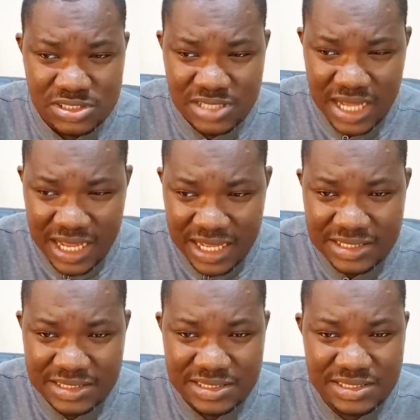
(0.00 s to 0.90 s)

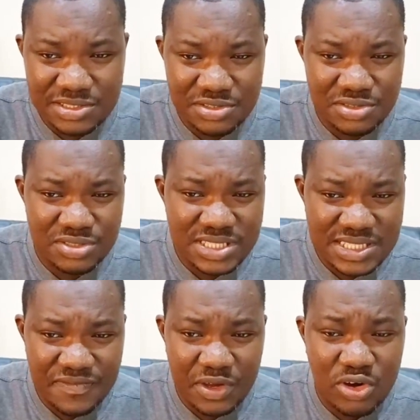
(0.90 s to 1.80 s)
And, it's
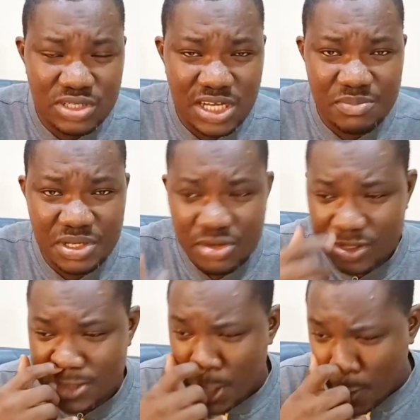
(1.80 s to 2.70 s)
difficult now
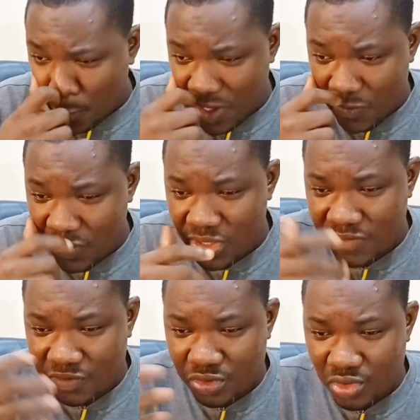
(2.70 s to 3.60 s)
because we don't
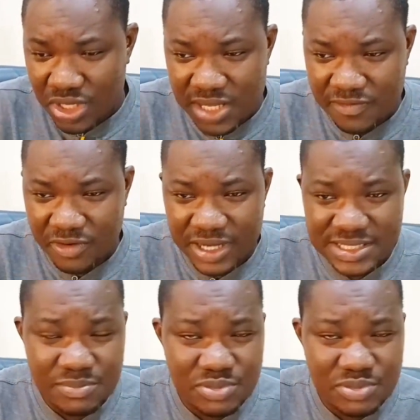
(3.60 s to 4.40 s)
even know if, for example,